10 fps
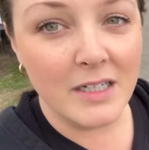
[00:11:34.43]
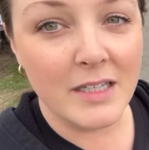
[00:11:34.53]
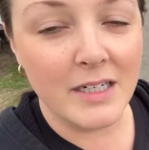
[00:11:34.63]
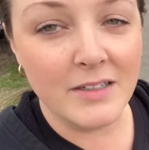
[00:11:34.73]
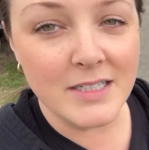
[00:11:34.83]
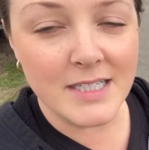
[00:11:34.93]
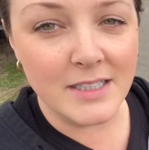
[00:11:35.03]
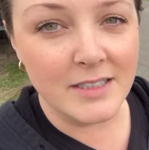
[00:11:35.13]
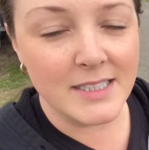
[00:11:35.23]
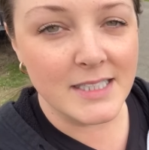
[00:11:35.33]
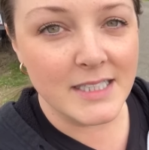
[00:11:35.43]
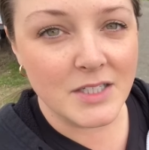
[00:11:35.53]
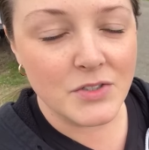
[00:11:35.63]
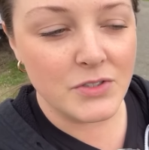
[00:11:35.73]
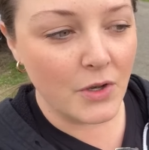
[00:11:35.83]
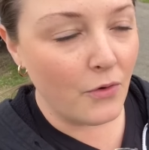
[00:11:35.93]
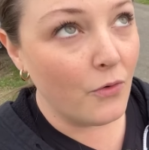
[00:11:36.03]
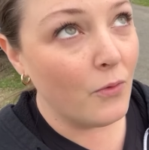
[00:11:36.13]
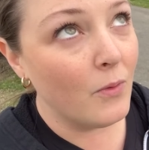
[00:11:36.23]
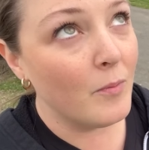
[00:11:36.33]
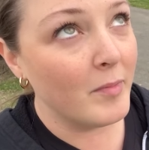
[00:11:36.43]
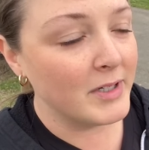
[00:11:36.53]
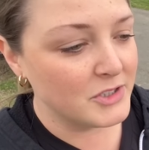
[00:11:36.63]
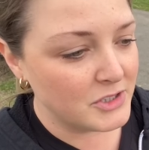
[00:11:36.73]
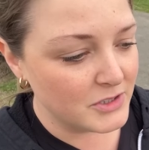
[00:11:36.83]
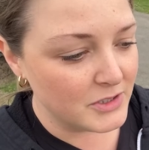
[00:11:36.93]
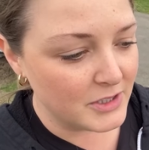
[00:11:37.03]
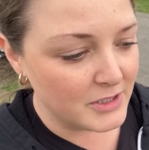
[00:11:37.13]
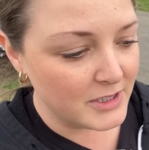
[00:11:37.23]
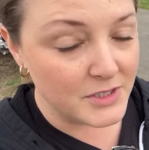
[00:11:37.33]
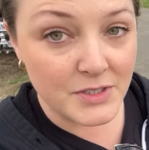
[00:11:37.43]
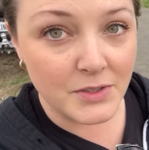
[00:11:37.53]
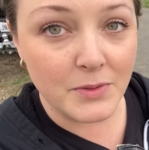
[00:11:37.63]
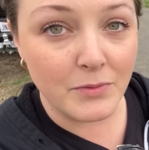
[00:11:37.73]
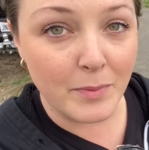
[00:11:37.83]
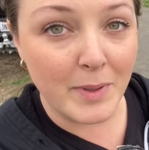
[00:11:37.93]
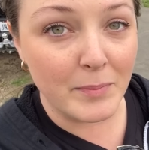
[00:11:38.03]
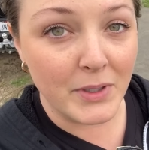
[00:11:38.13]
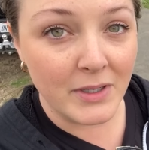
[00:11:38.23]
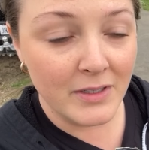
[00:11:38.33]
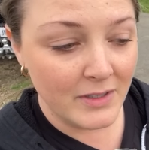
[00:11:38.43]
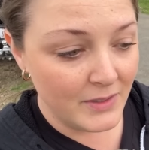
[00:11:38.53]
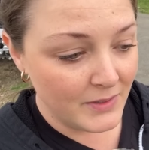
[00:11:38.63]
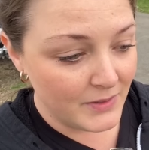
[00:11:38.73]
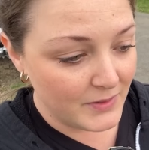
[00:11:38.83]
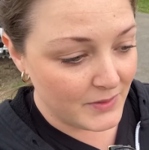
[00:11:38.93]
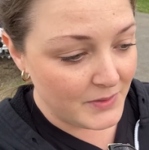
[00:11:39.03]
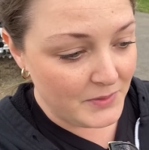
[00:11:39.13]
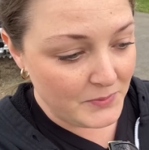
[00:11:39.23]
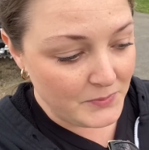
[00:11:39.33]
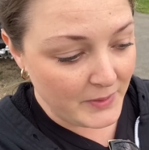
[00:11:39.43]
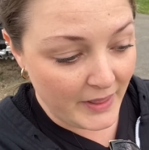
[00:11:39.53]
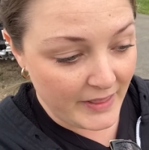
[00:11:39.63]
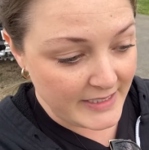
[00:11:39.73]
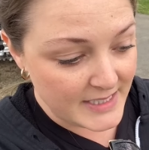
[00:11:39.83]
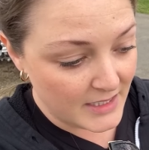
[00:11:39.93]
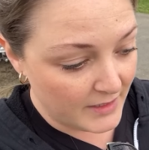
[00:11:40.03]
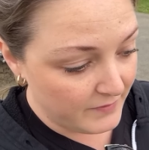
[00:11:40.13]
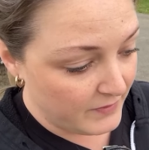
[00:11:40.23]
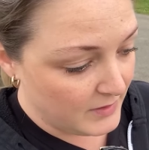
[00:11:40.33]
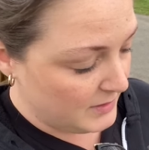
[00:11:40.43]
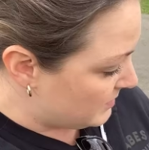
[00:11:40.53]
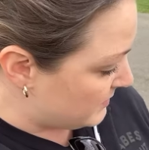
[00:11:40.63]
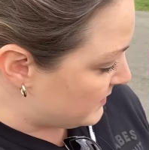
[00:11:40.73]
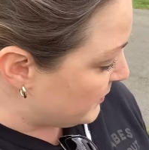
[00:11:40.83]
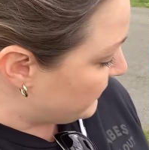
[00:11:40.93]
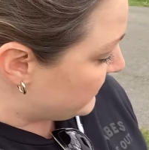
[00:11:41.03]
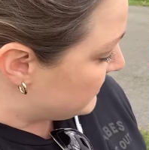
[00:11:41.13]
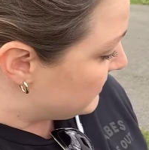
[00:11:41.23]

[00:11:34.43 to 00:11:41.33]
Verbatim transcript: There is seriously so much to learn and do and remember with this stuff. Oh, it's moving.